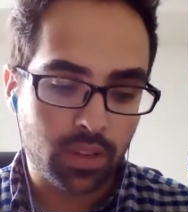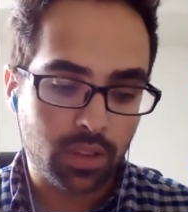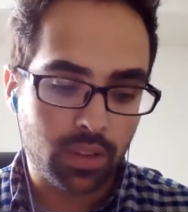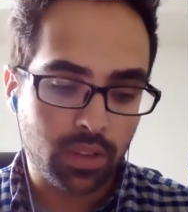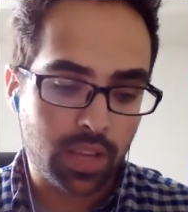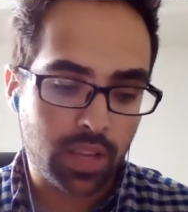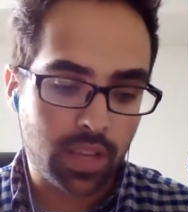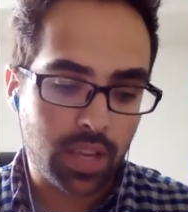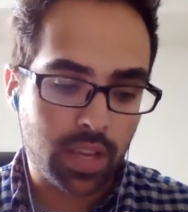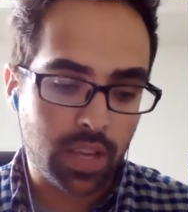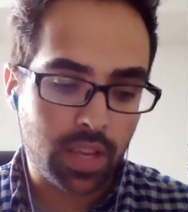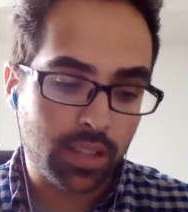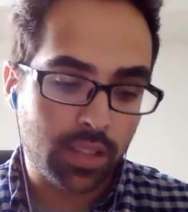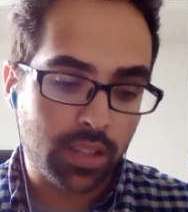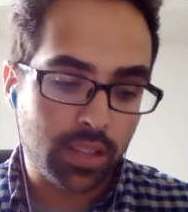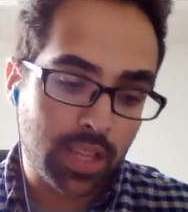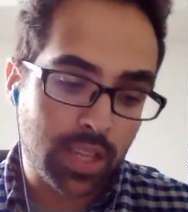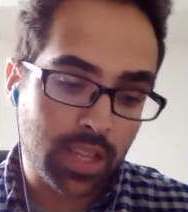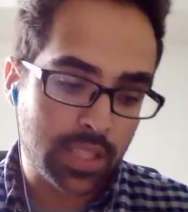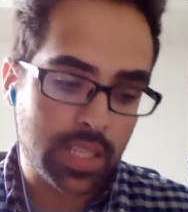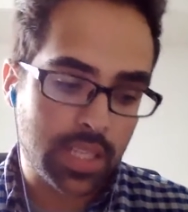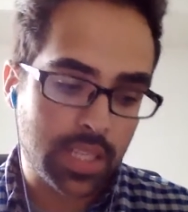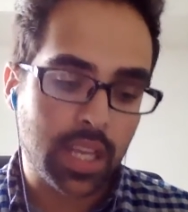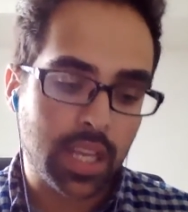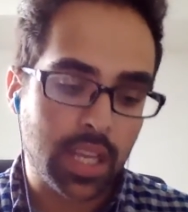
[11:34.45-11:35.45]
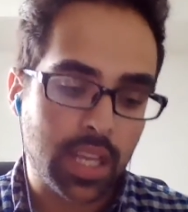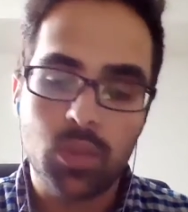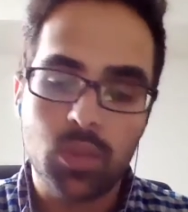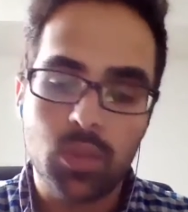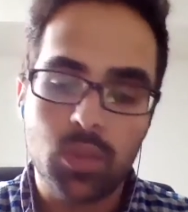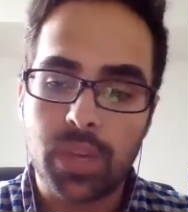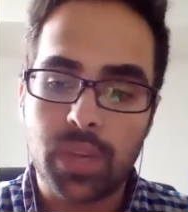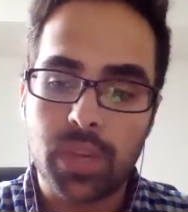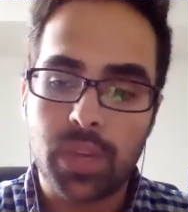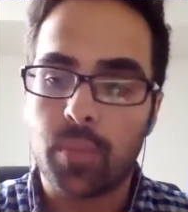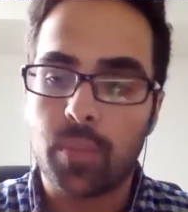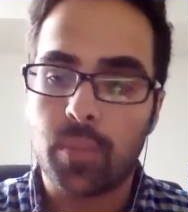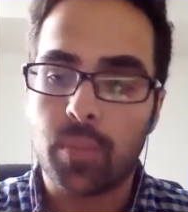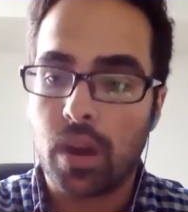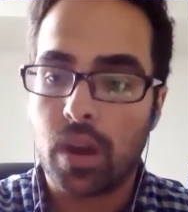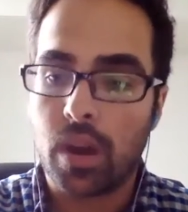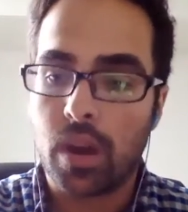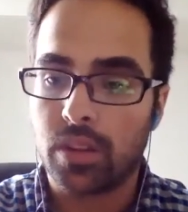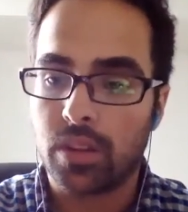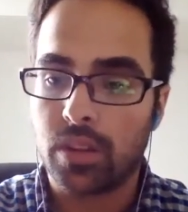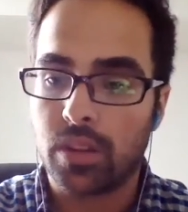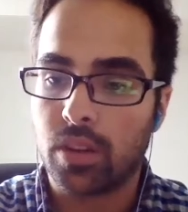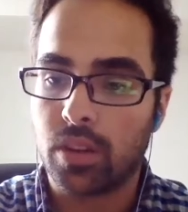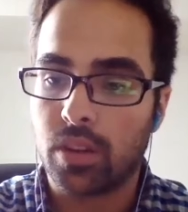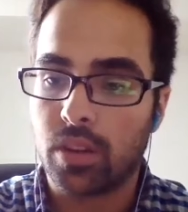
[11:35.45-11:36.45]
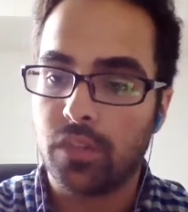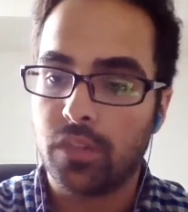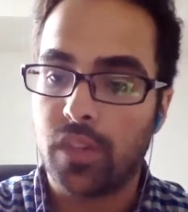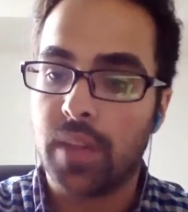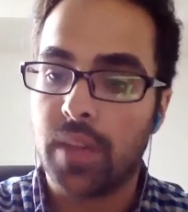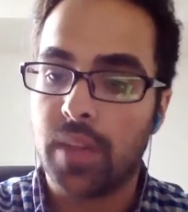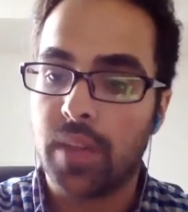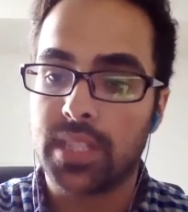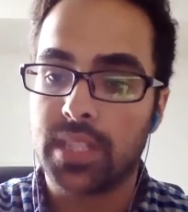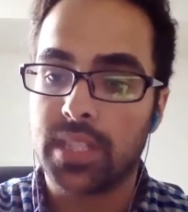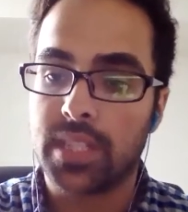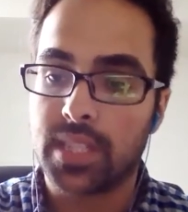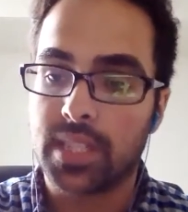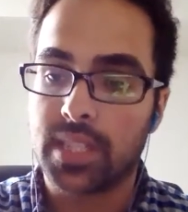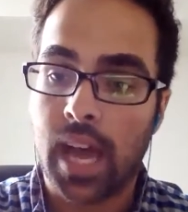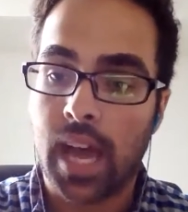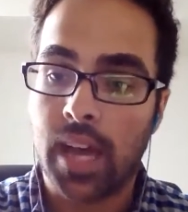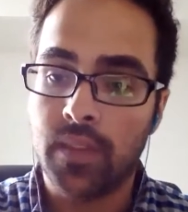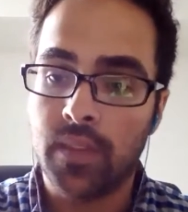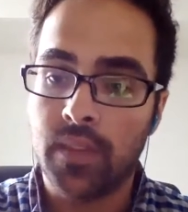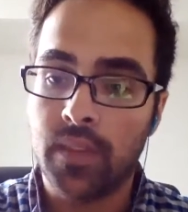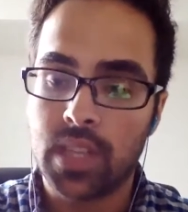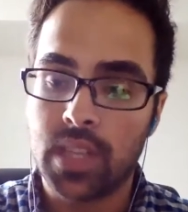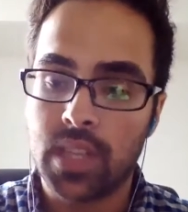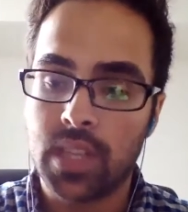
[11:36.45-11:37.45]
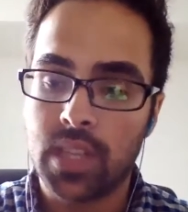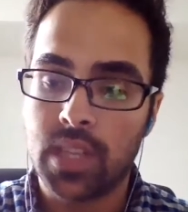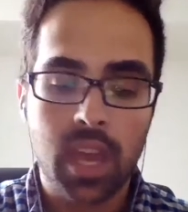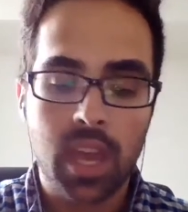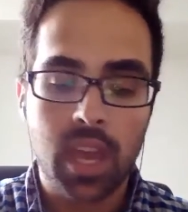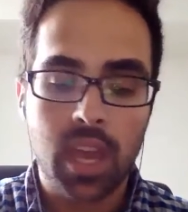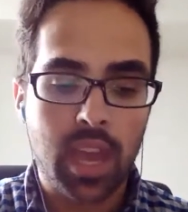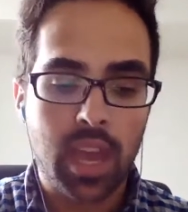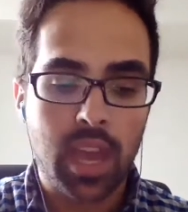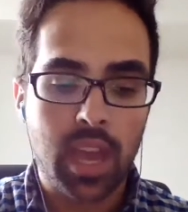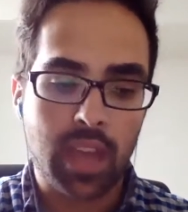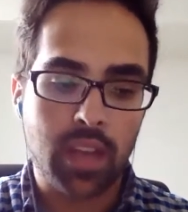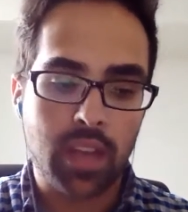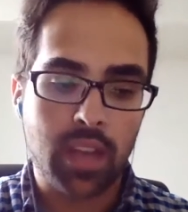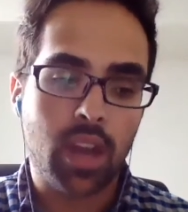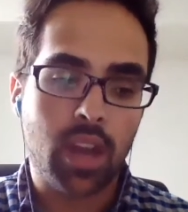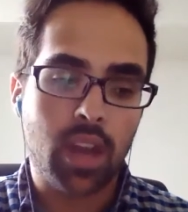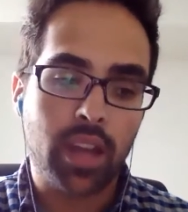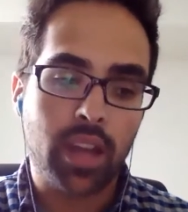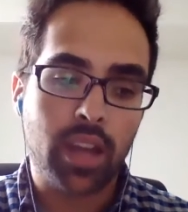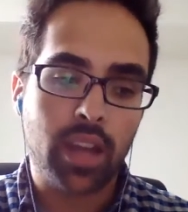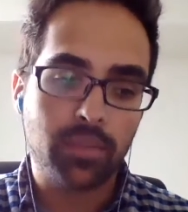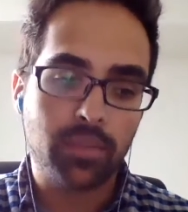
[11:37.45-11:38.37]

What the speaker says: can continue being a part of their family's lives and not